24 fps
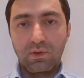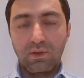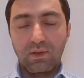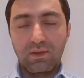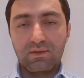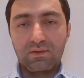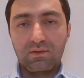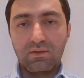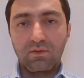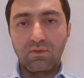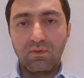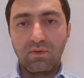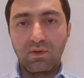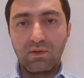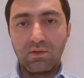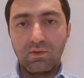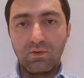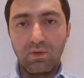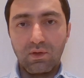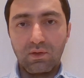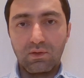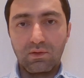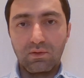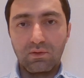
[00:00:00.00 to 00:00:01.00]
has
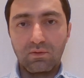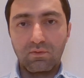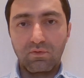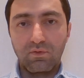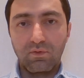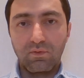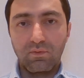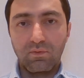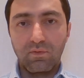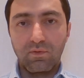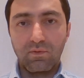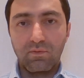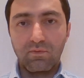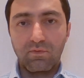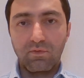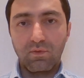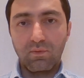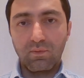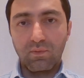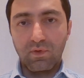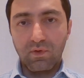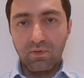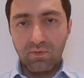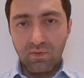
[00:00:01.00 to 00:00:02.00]
graduated from
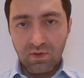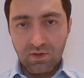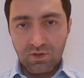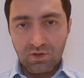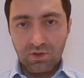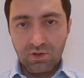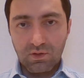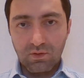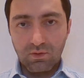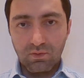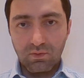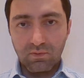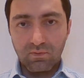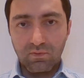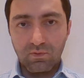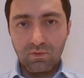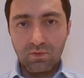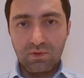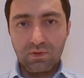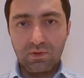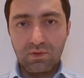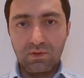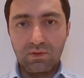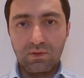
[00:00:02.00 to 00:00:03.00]
the Russian
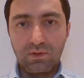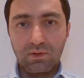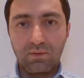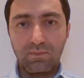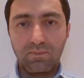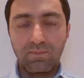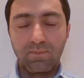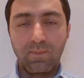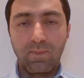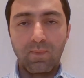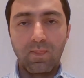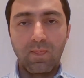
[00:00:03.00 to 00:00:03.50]
university,